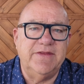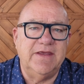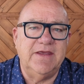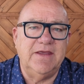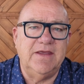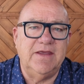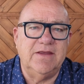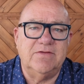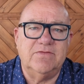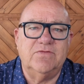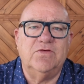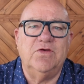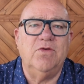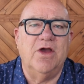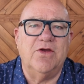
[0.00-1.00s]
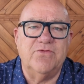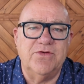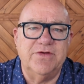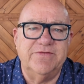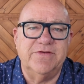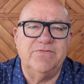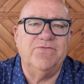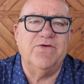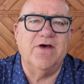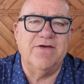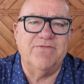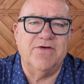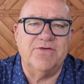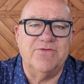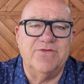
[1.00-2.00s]
the 200s and
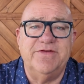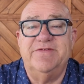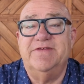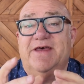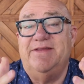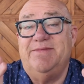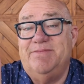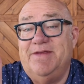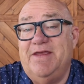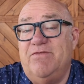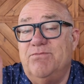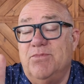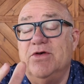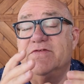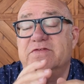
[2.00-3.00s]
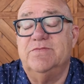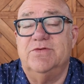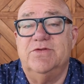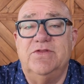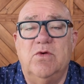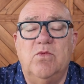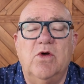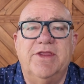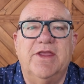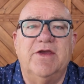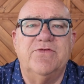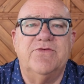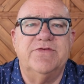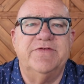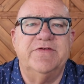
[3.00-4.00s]
500s, and if possible the
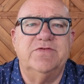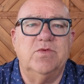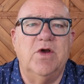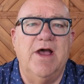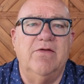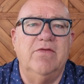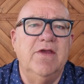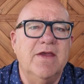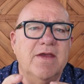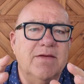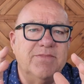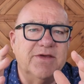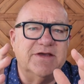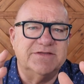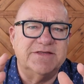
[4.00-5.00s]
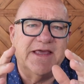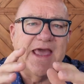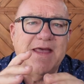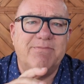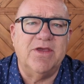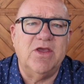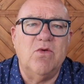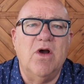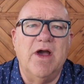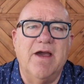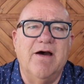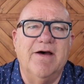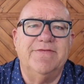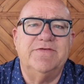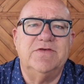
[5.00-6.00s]
100s as well, because they can be quite
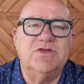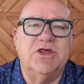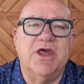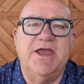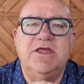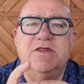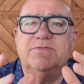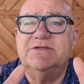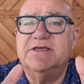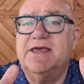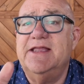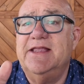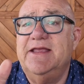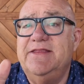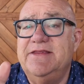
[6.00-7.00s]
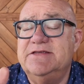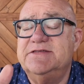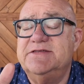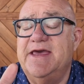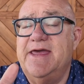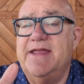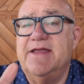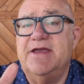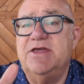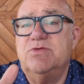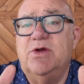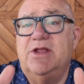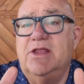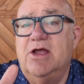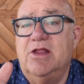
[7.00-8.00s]
hard to change, particularly in this day and age
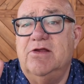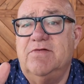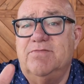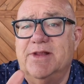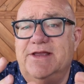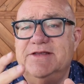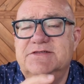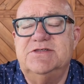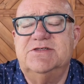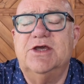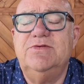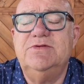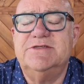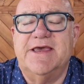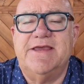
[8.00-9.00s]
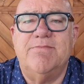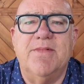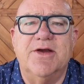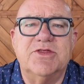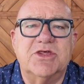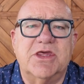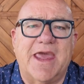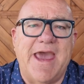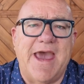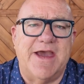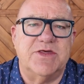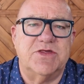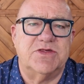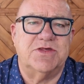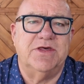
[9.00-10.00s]
when a lot of places don't take much
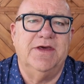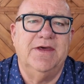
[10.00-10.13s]
cash.